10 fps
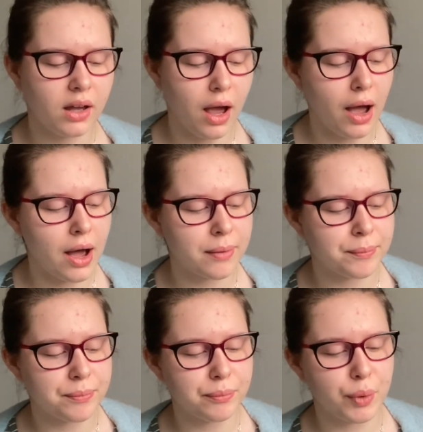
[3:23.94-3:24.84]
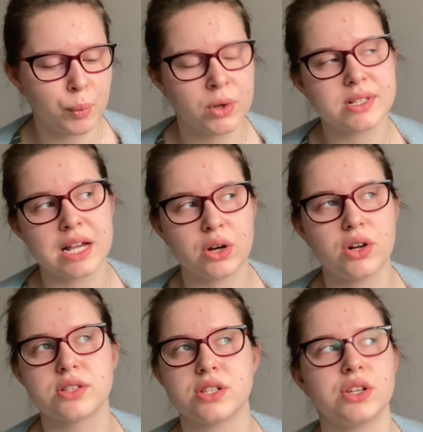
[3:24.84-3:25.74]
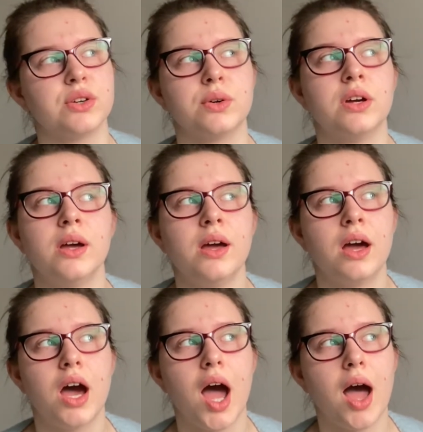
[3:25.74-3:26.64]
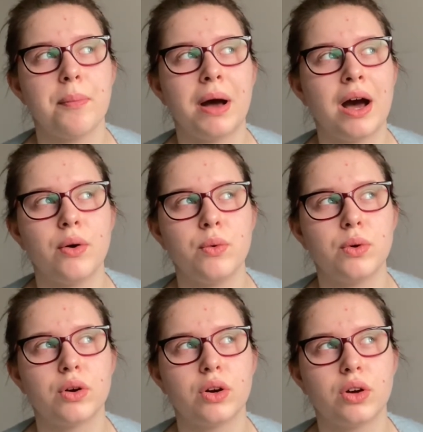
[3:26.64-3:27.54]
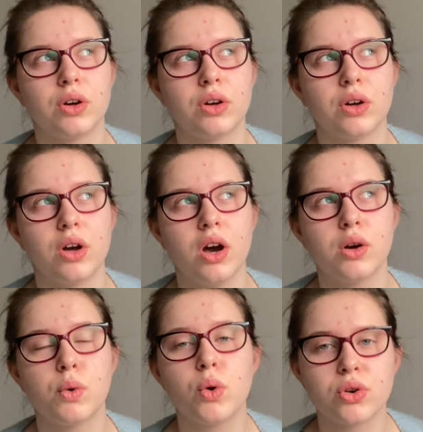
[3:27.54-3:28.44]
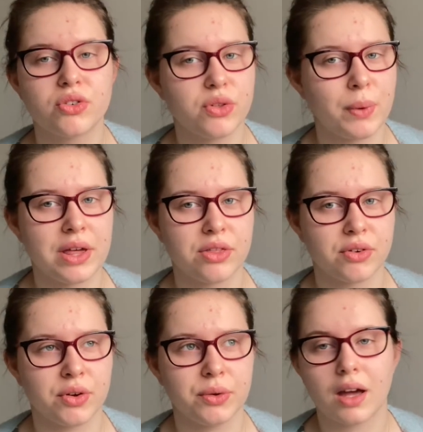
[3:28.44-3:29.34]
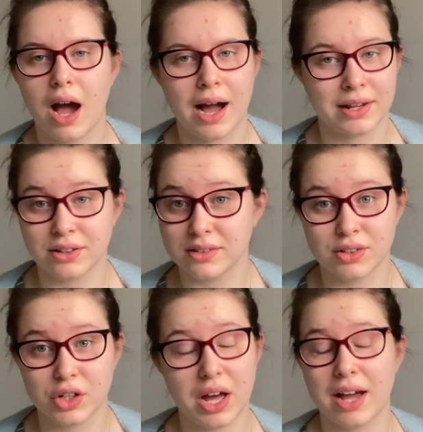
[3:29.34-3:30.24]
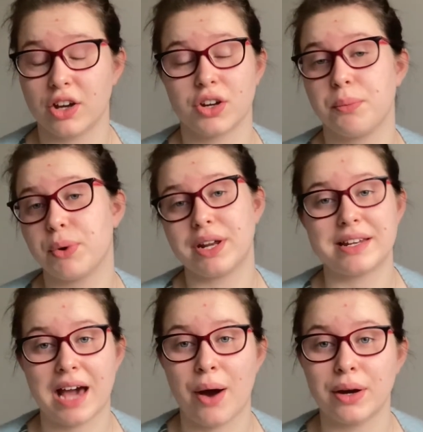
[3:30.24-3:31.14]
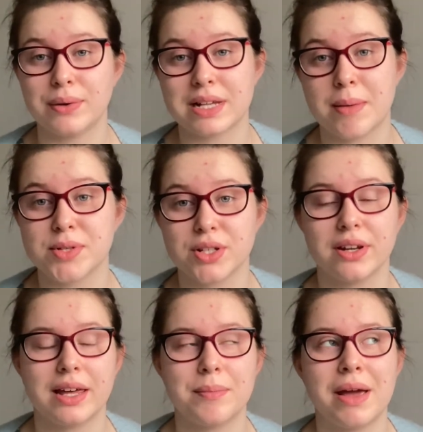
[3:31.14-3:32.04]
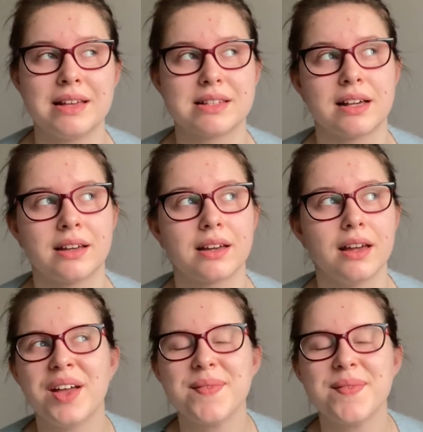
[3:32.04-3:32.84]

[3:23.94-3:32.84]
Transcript: But once I got to about a quarter of the way through, I couldn't put it down. It was absolutely amazing.